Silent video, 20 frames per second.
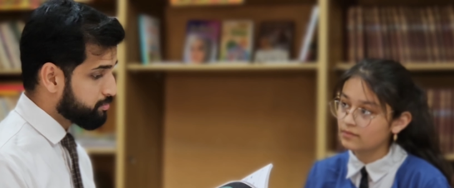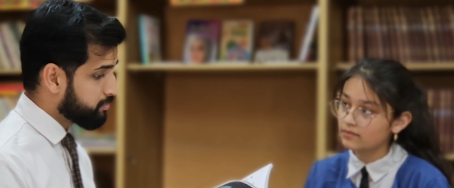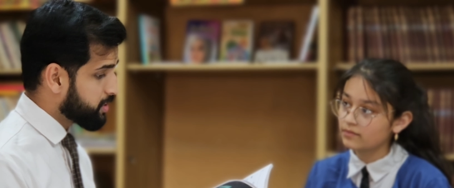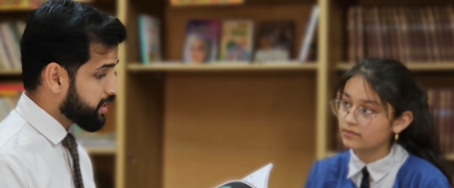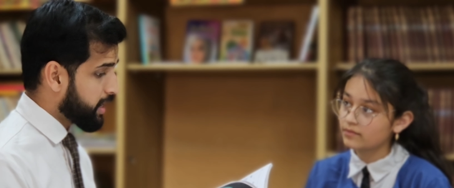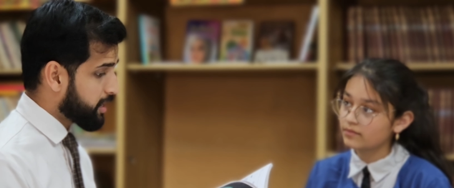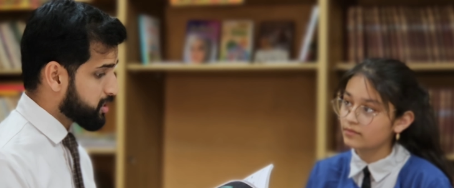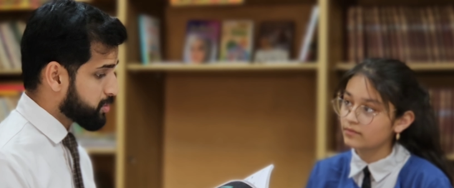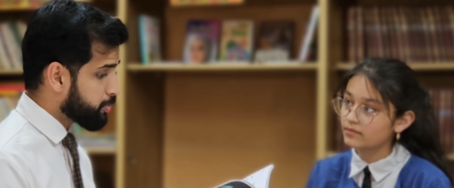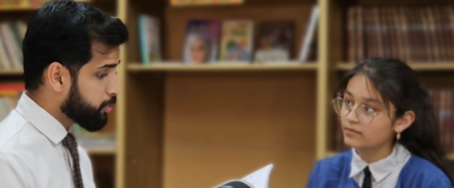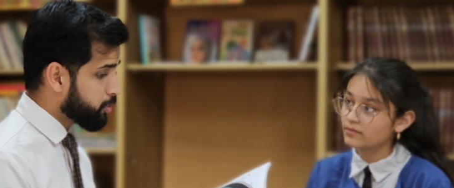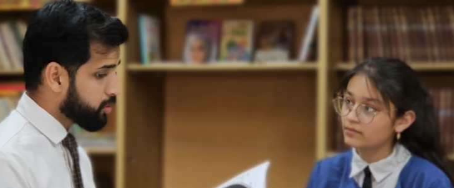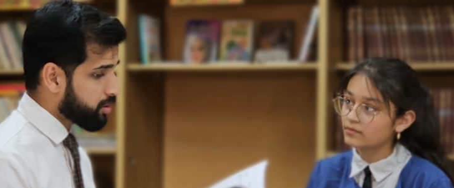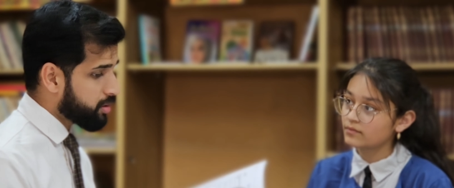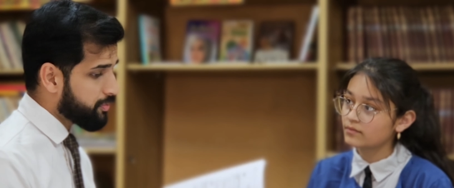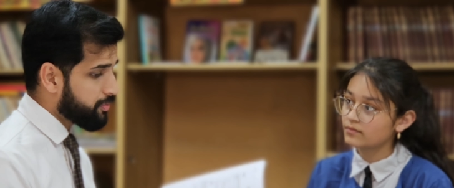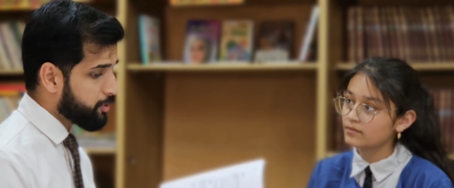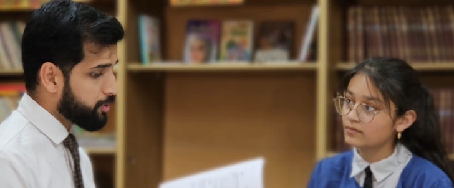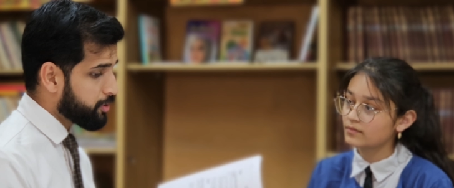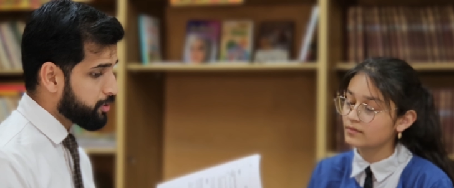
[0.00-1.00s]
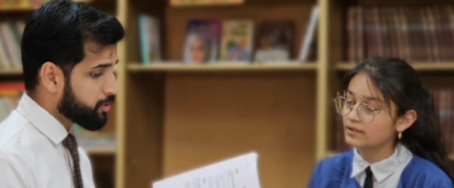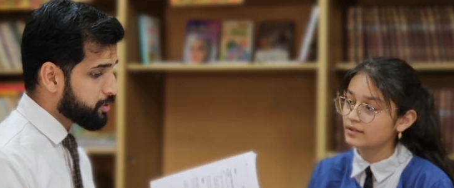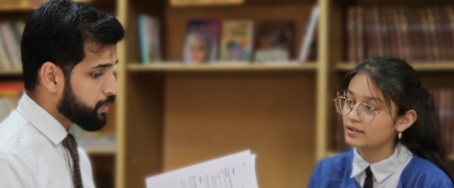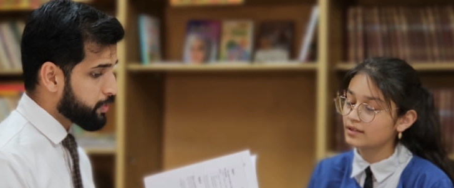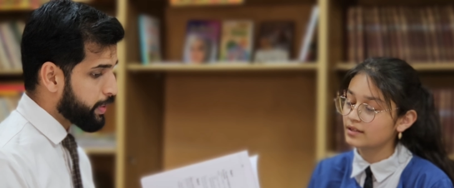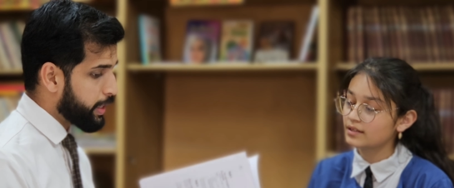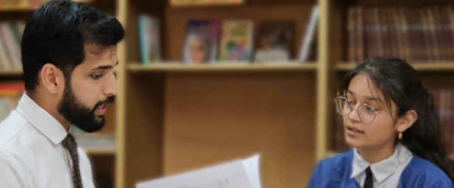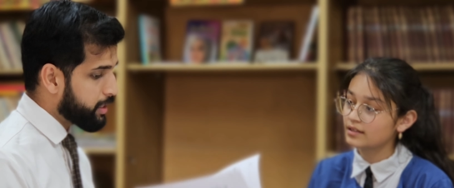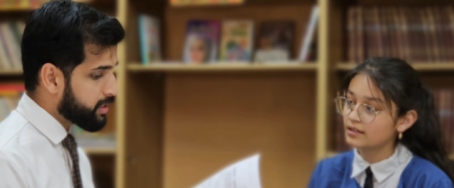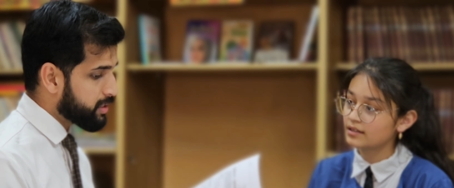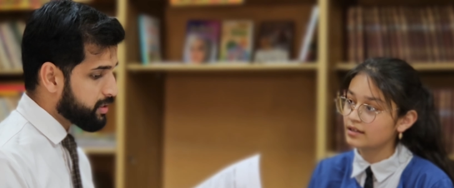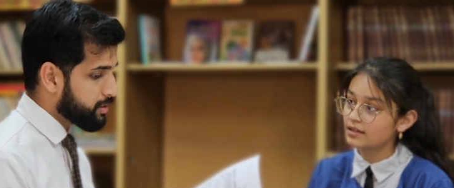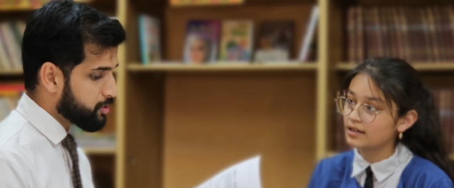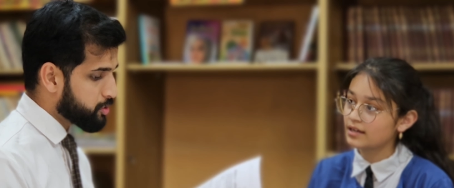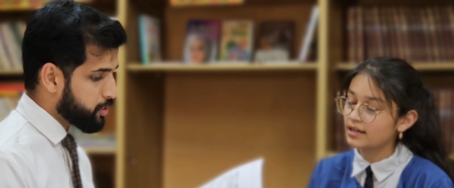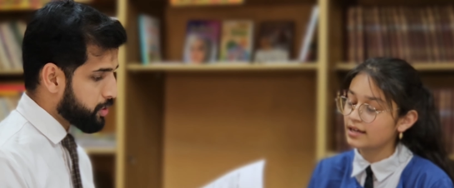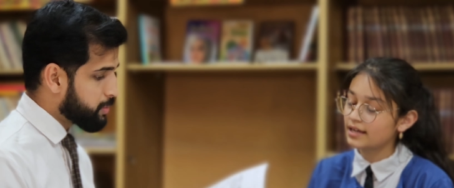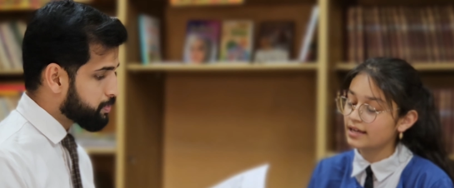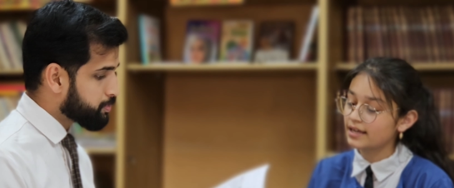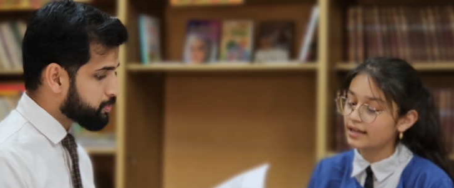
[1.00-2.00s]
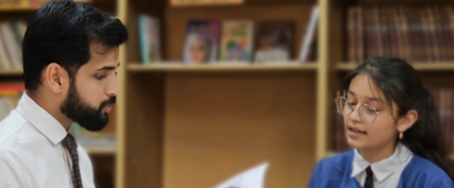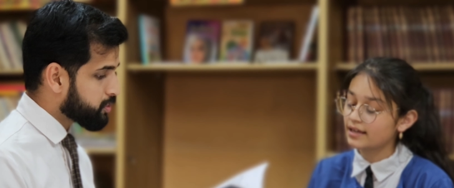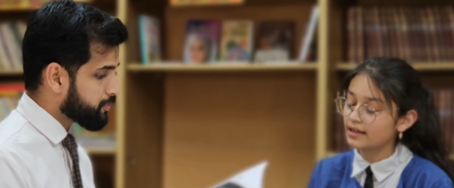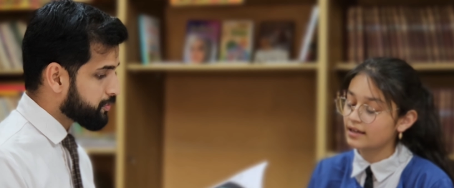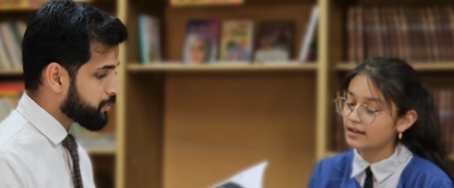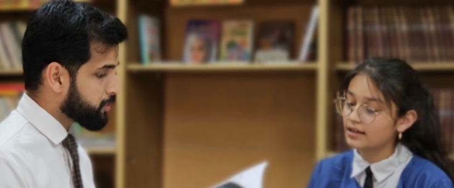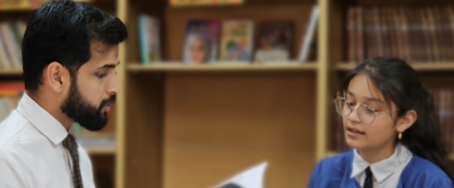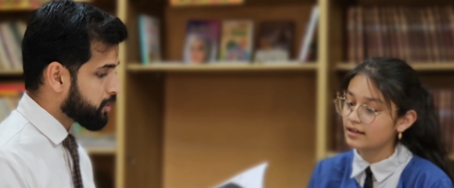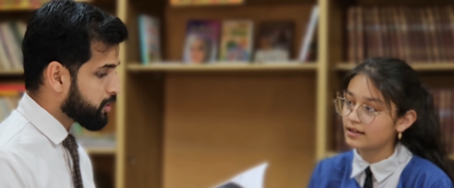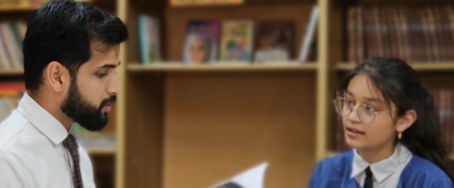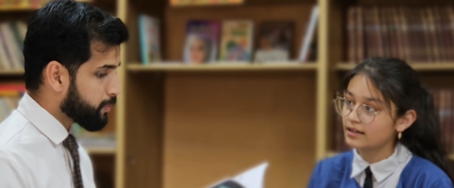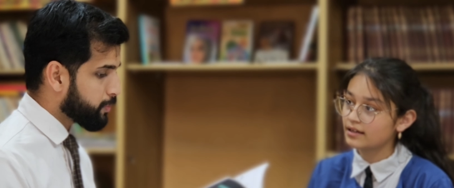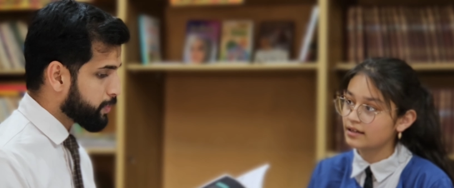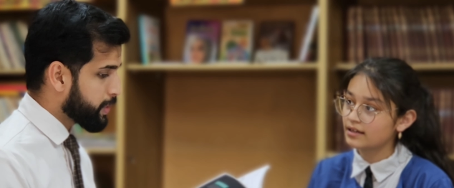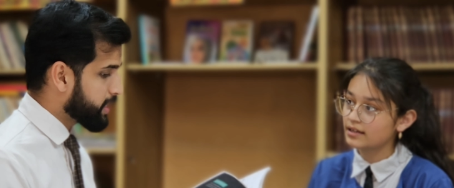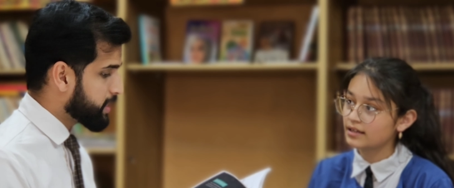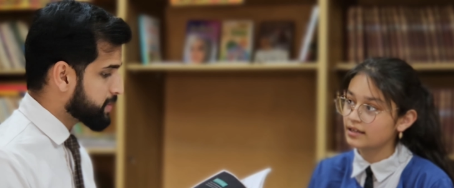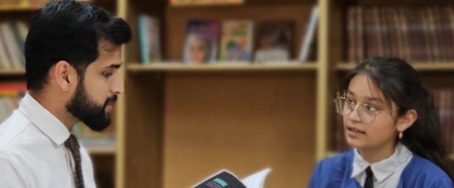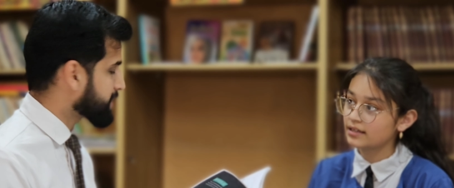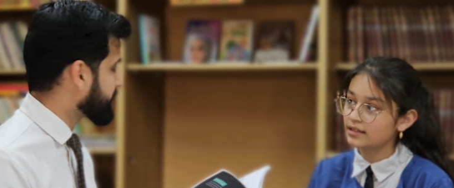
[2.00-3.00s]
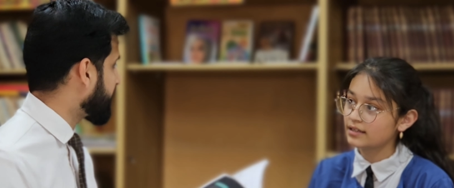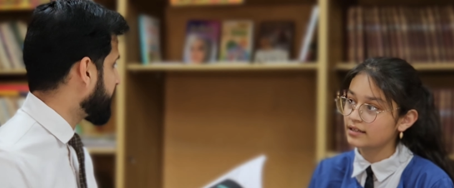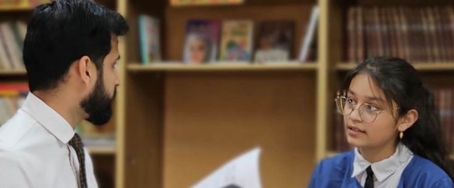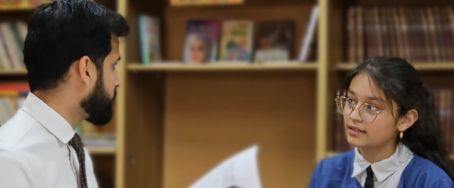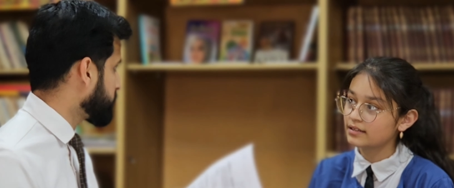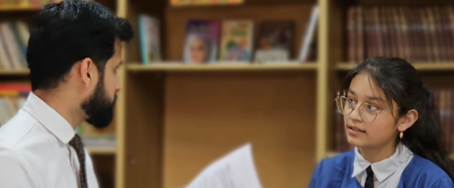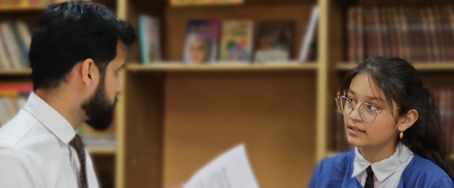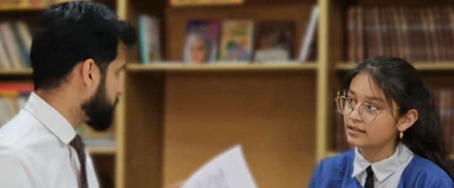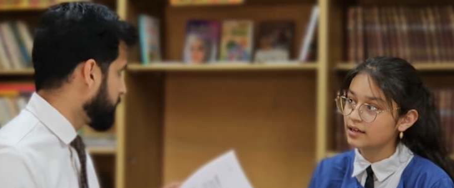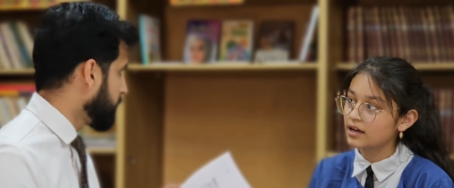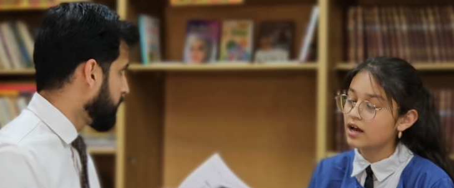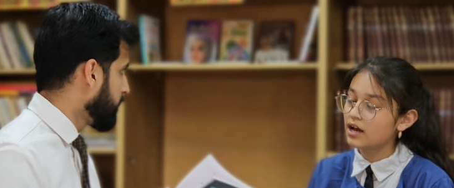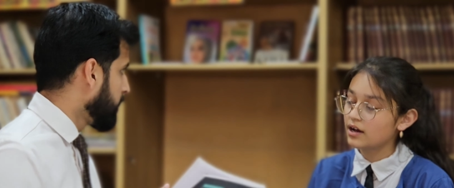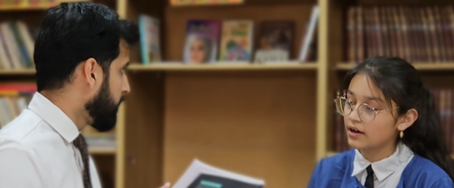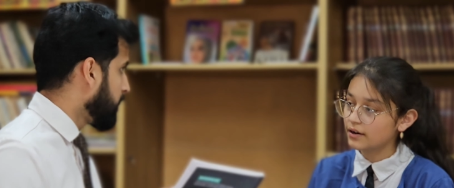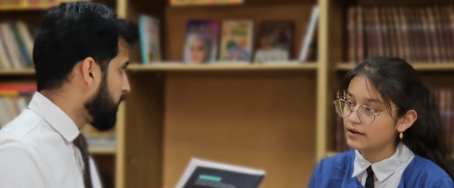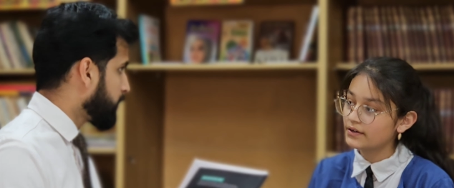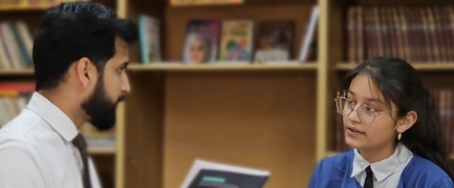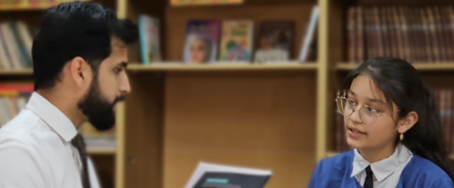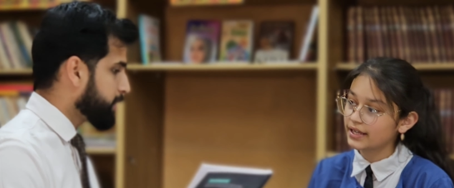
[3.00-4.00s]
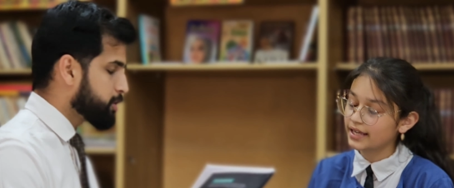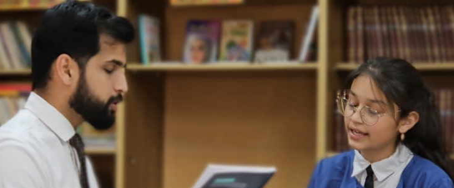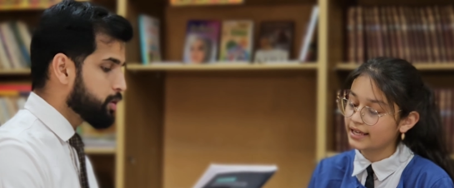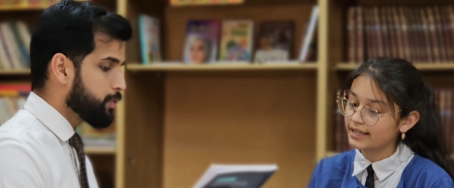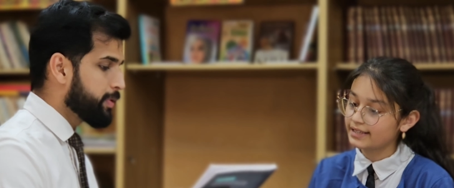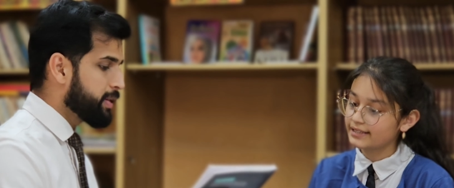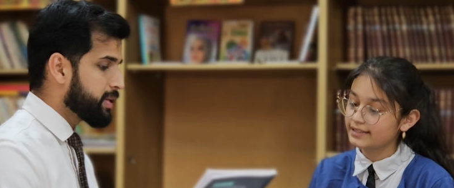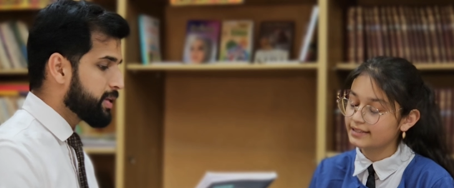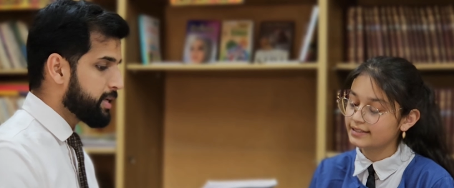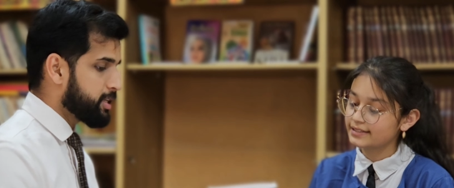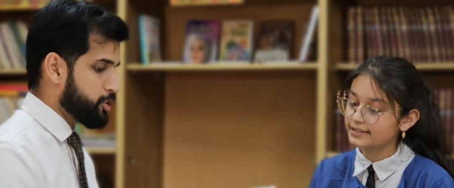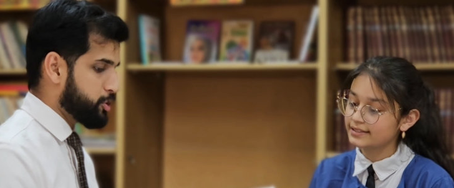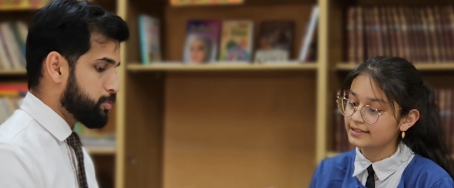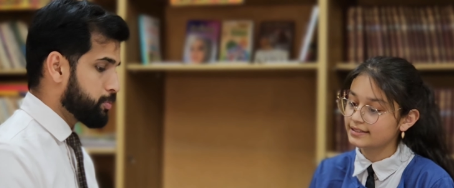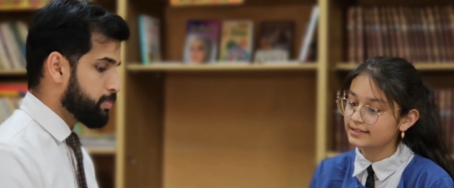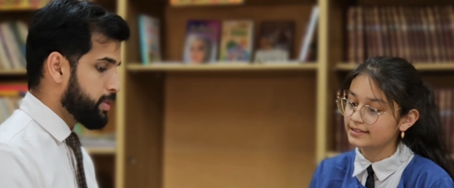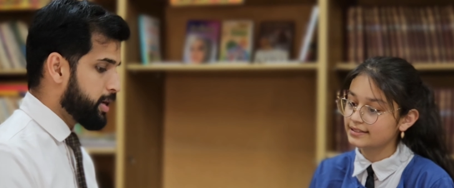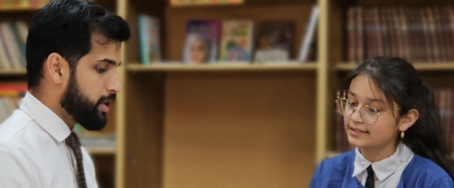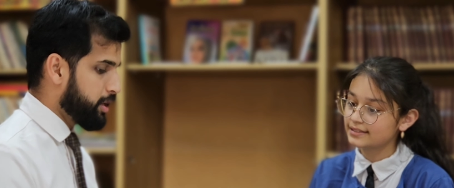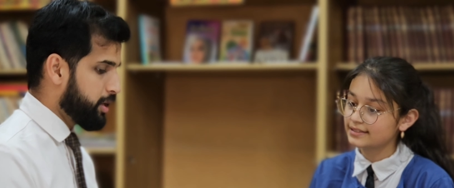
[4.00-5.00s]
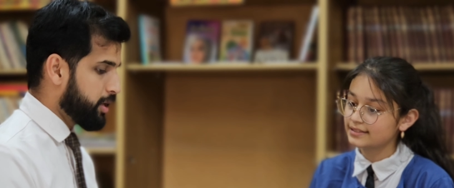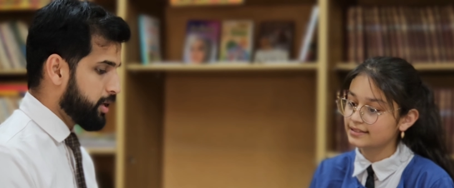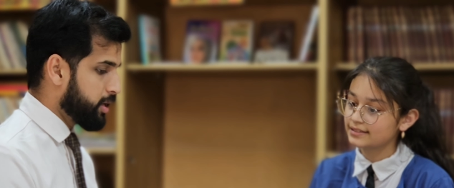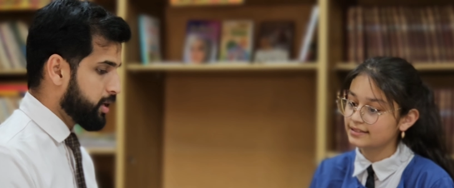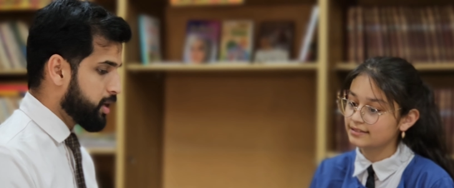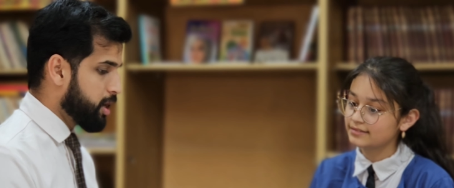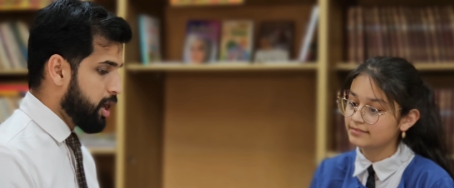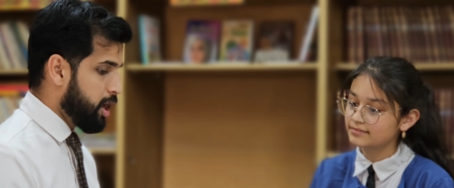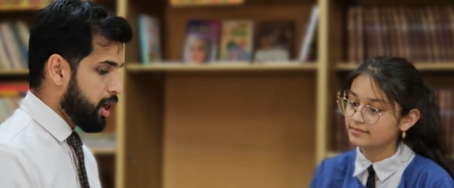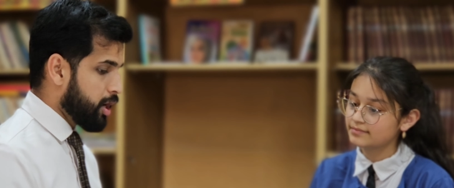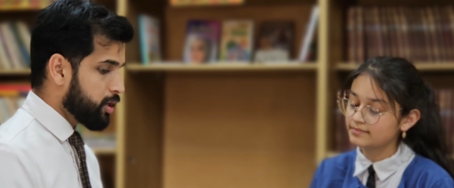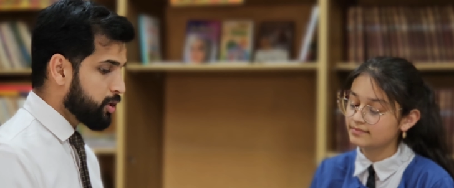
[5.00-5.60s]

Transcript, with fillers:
Speaker 1: nice book for you to read to improve your reading skills all right you will get many